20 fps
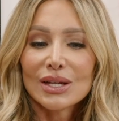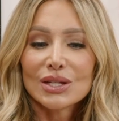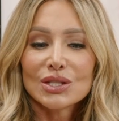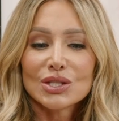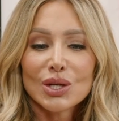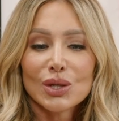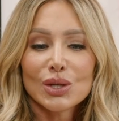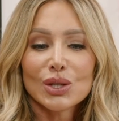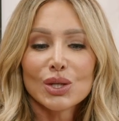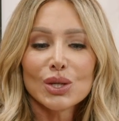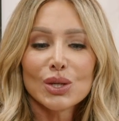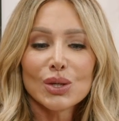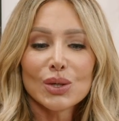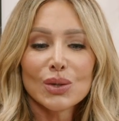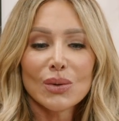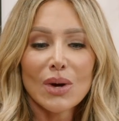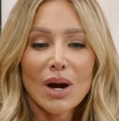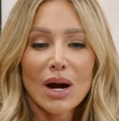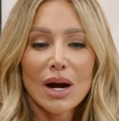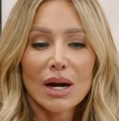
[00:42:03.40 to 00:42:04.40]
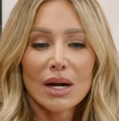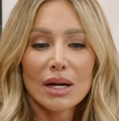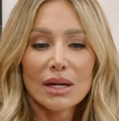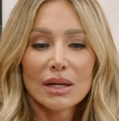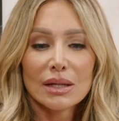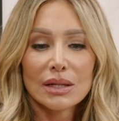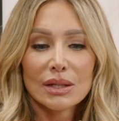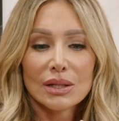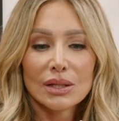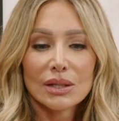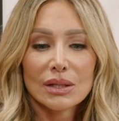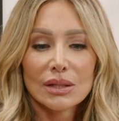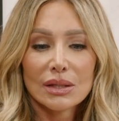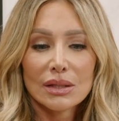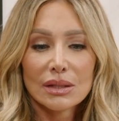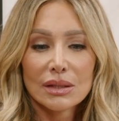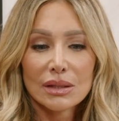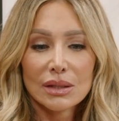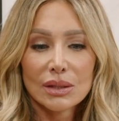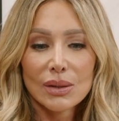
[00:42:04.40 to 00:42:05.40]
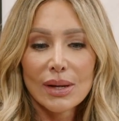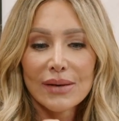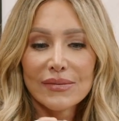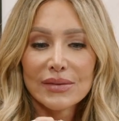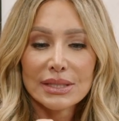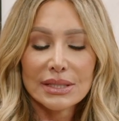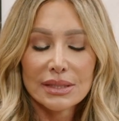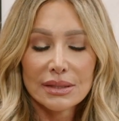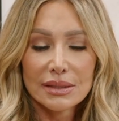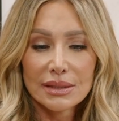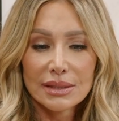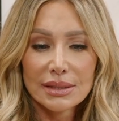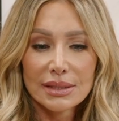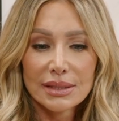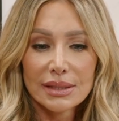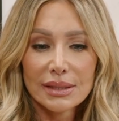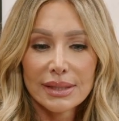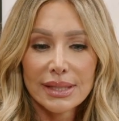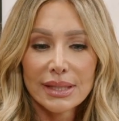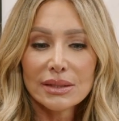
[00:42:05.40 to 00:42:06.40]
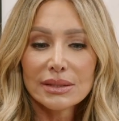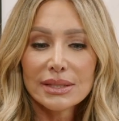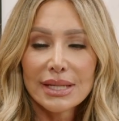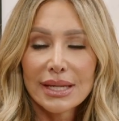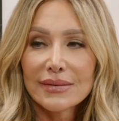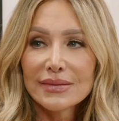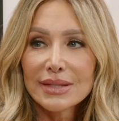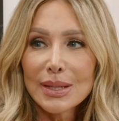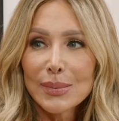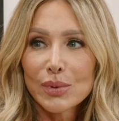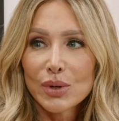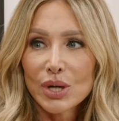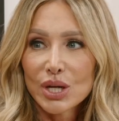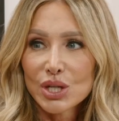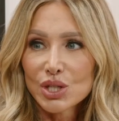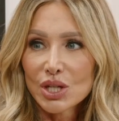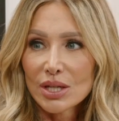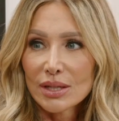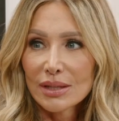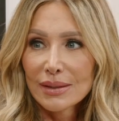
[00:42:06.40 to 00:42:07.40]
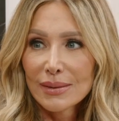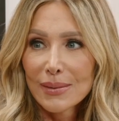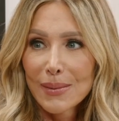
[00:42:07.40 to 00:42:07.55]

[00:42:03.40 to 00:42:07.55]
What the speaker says: so you have a legal date of separation,